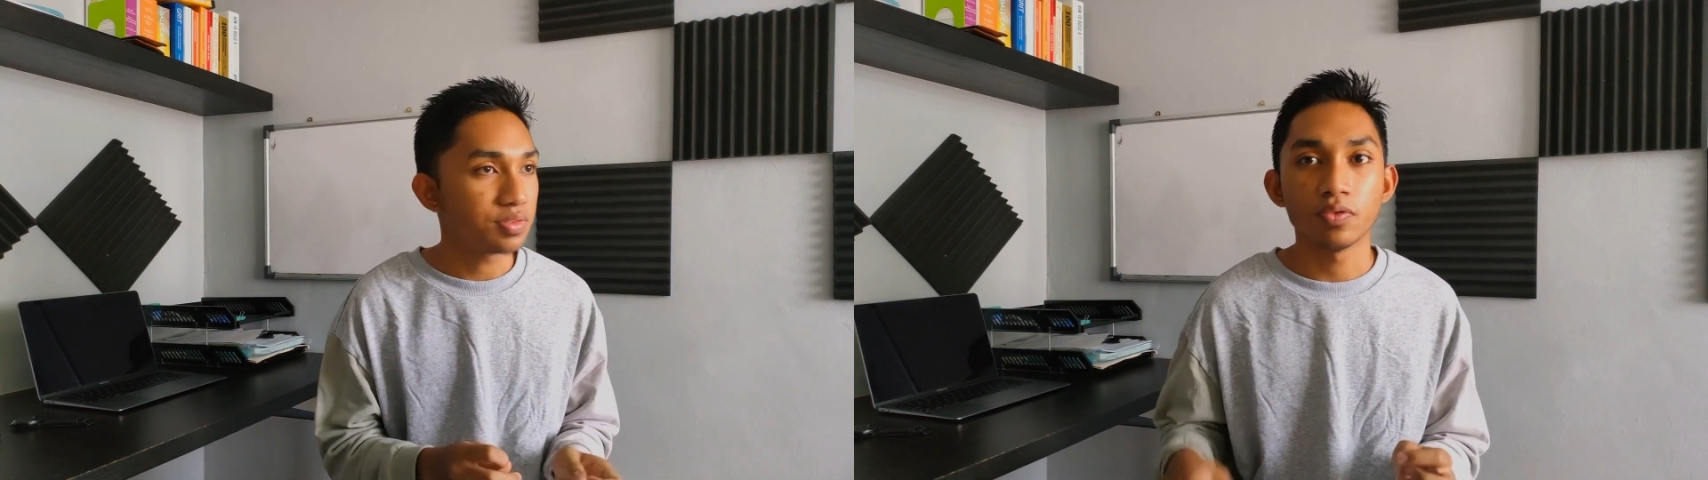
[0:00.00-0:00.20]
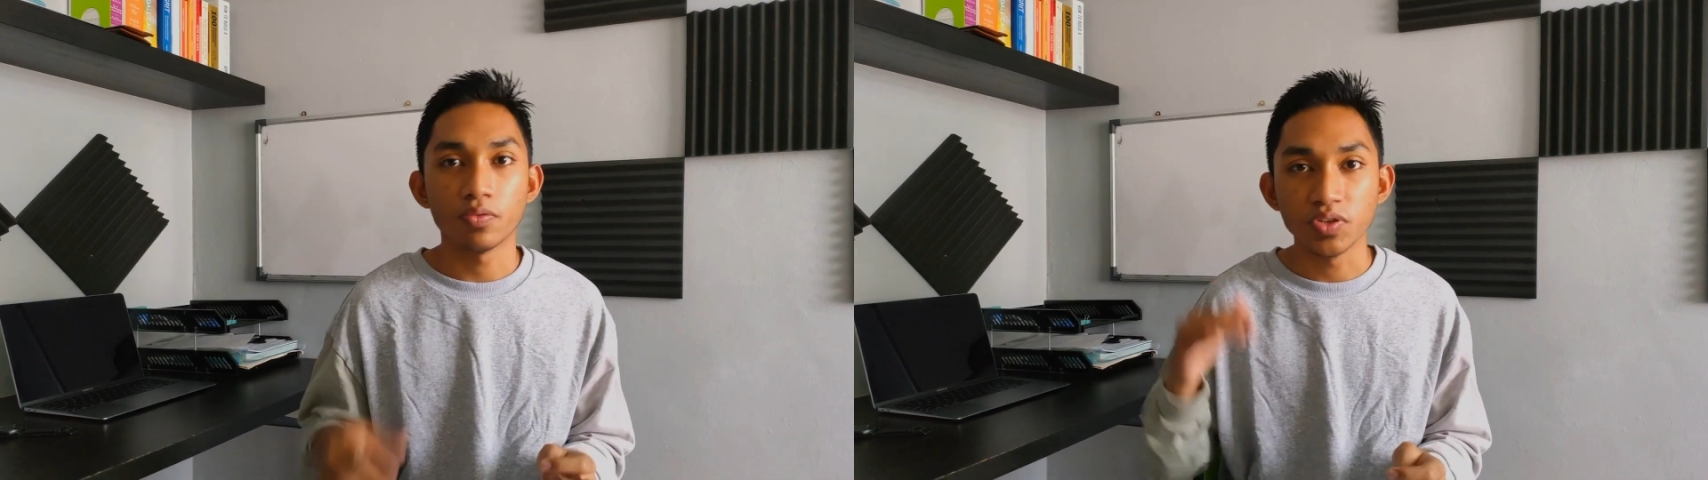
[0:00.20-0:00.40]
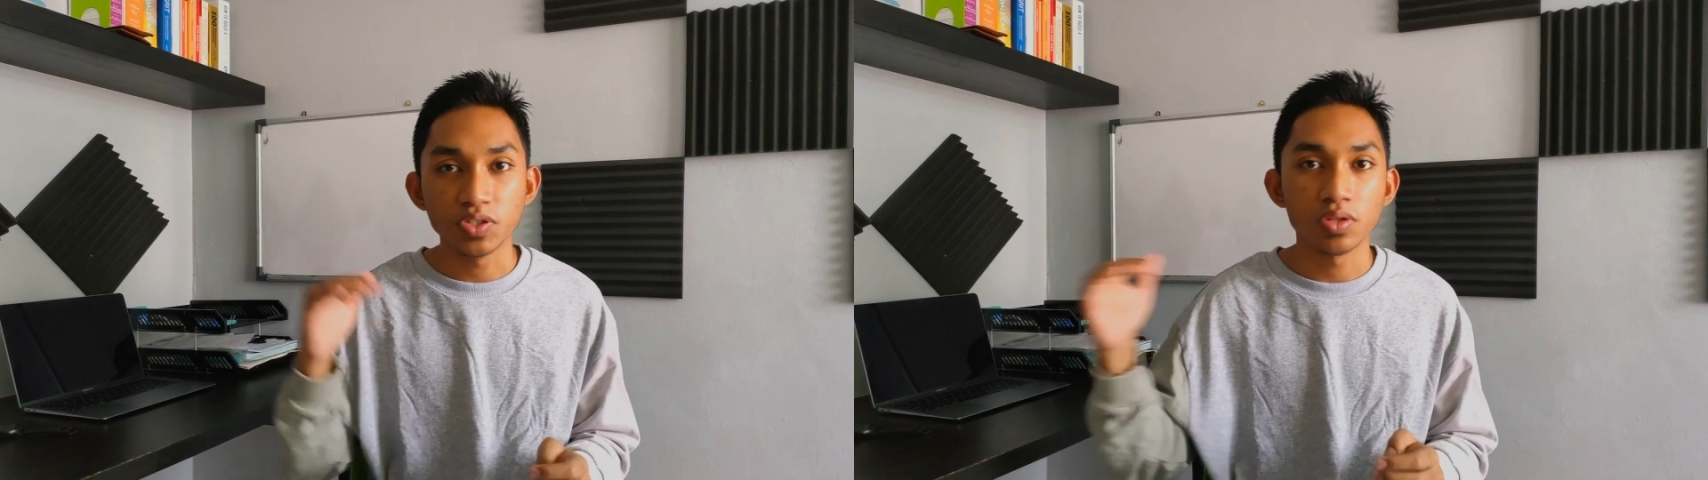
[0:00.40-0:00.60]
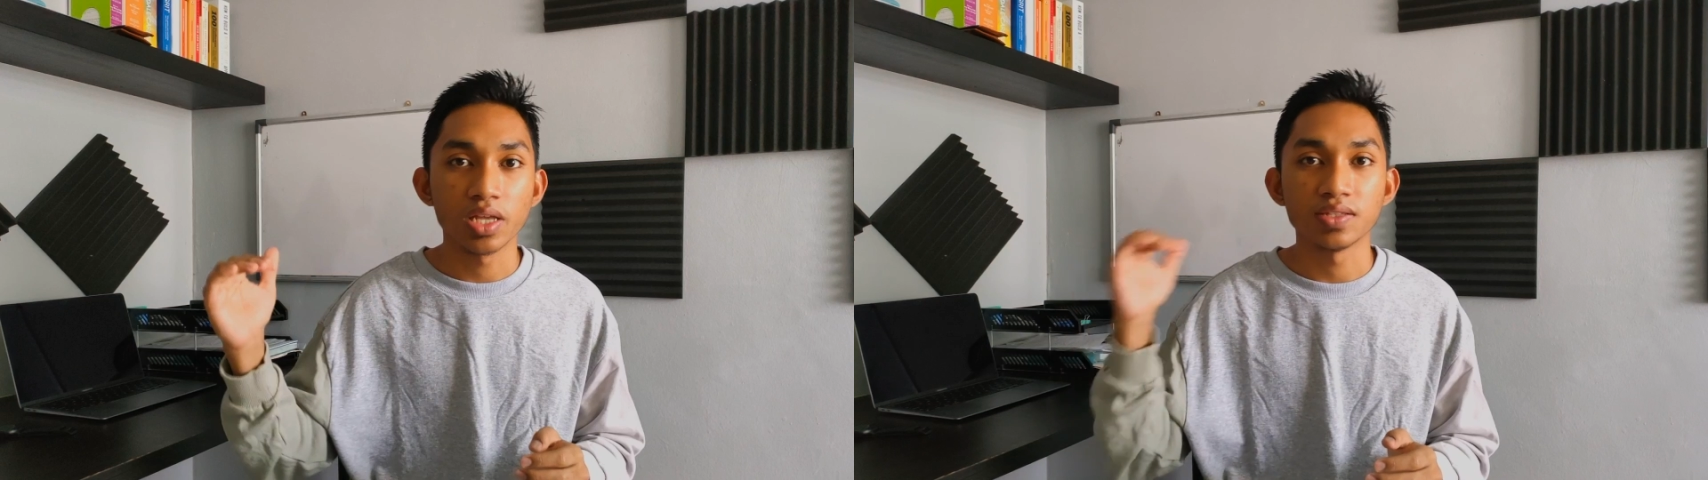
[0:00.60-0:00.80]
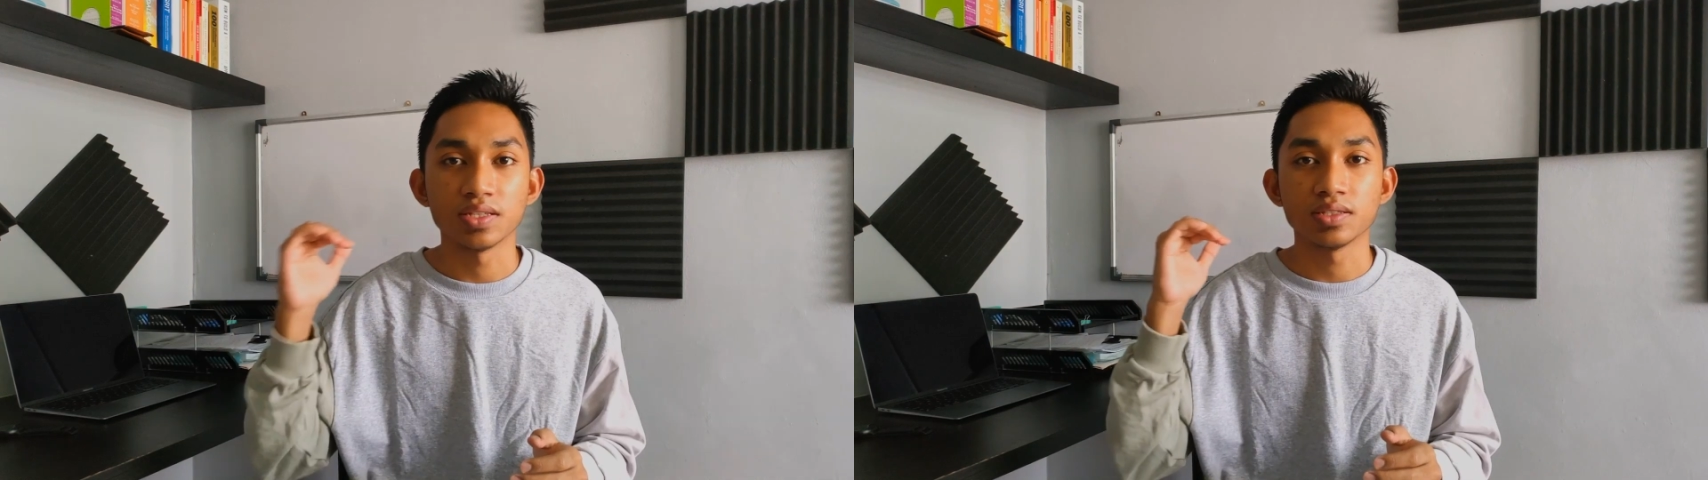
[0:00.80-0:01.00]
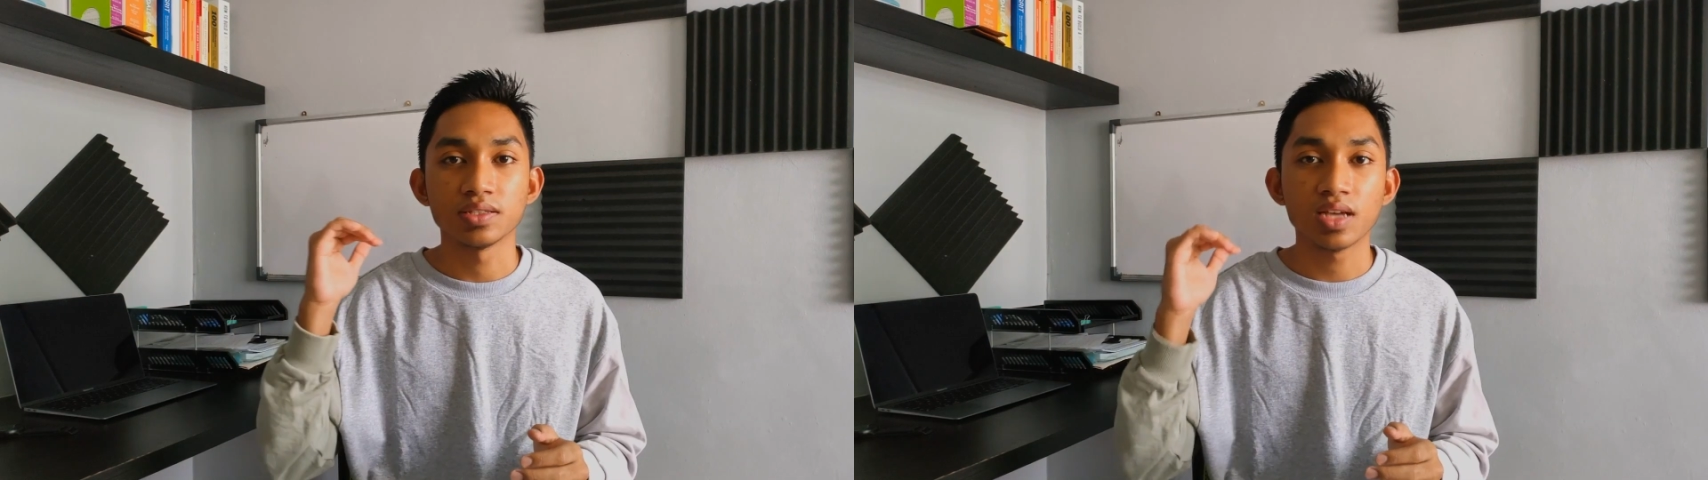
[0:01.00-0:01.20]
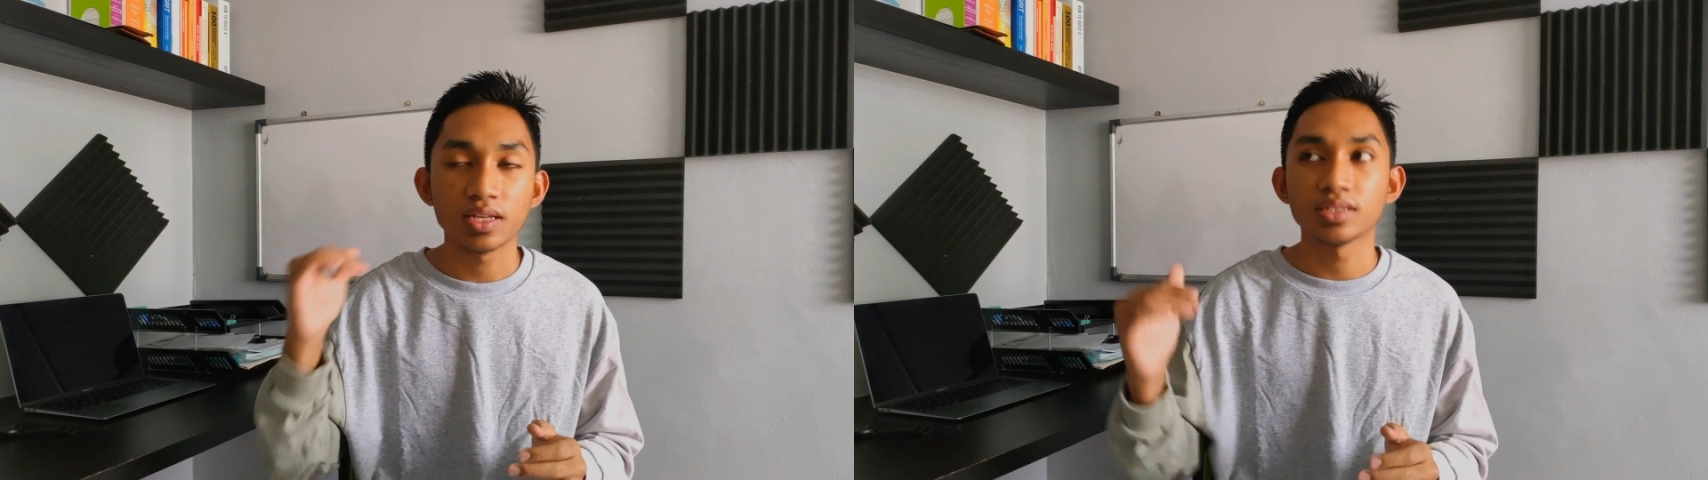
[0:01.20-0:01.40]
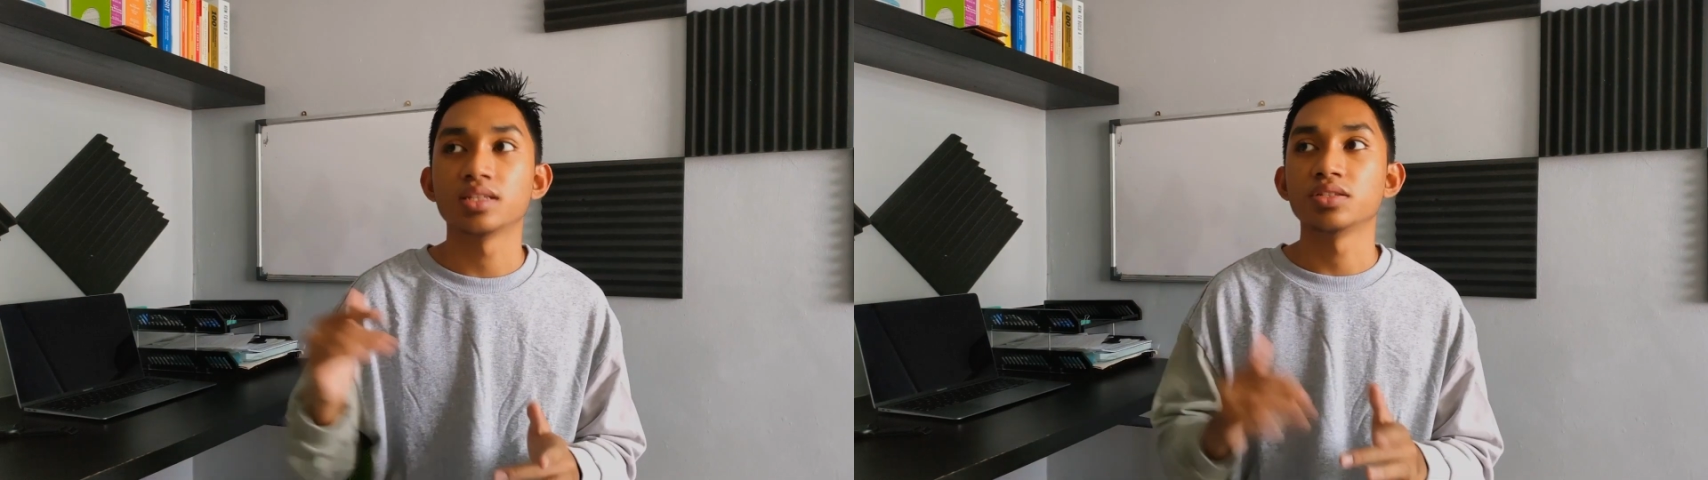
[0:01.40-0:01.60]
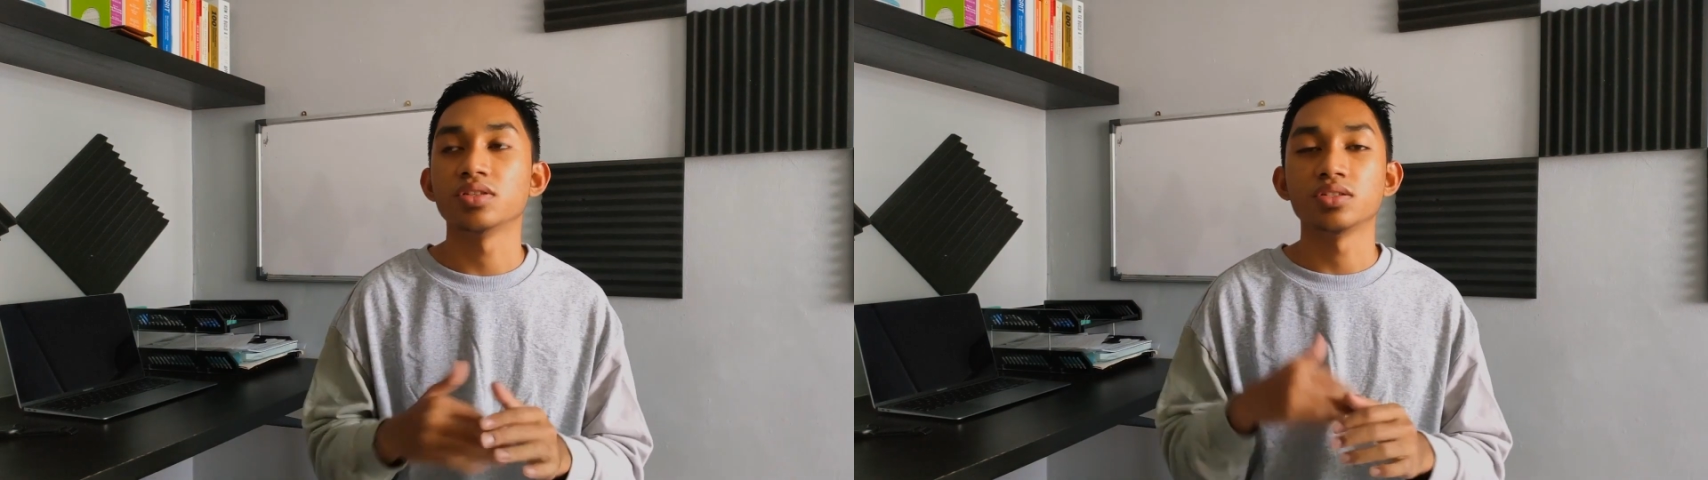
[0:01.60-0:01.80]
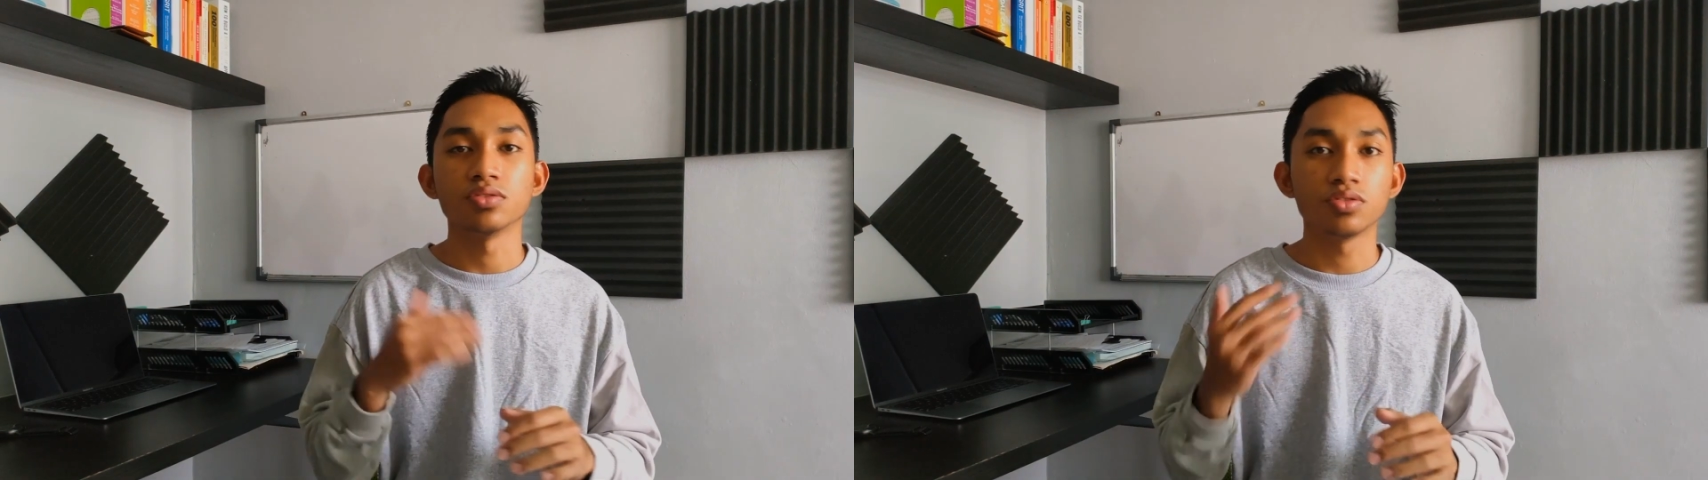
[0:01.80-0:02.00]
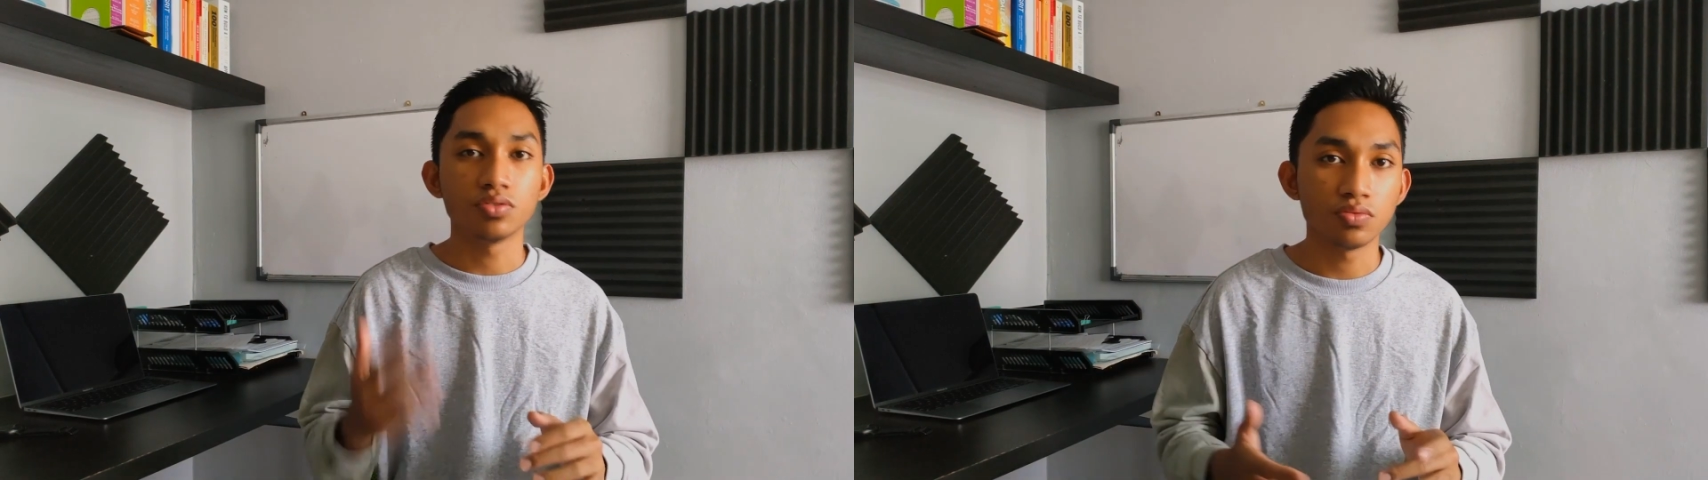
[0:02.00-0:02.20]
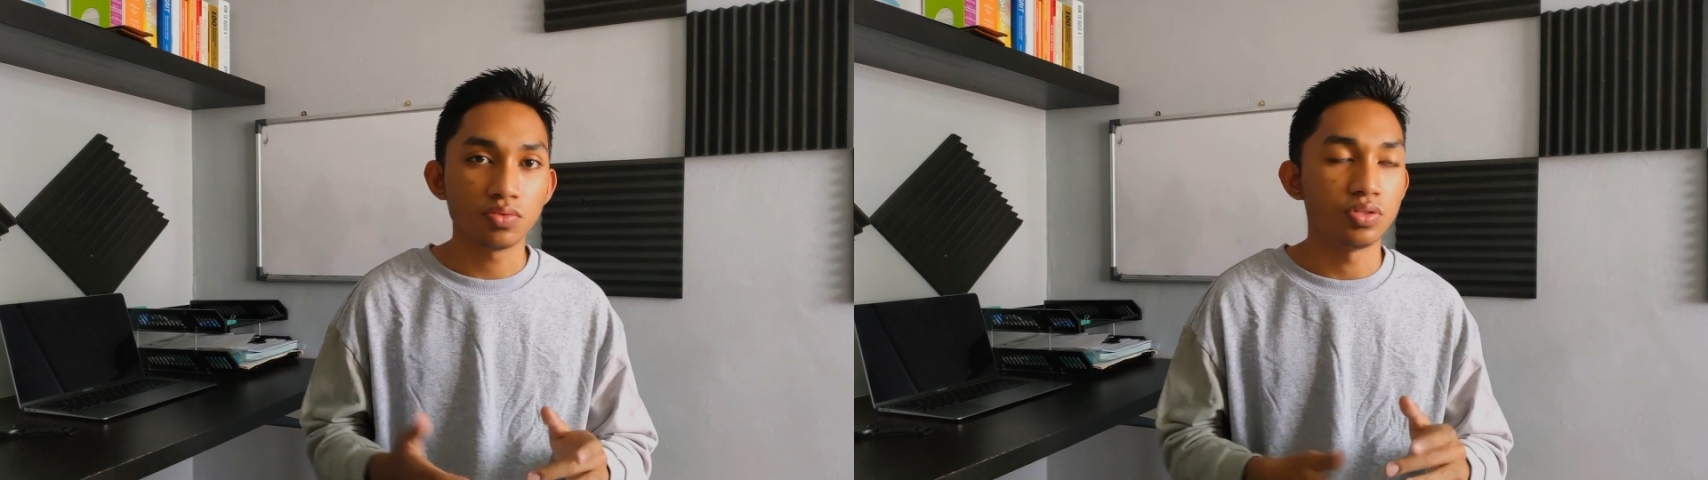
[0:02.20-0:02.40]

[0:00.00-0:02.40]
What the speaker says: for visualizing tasks that you need to do,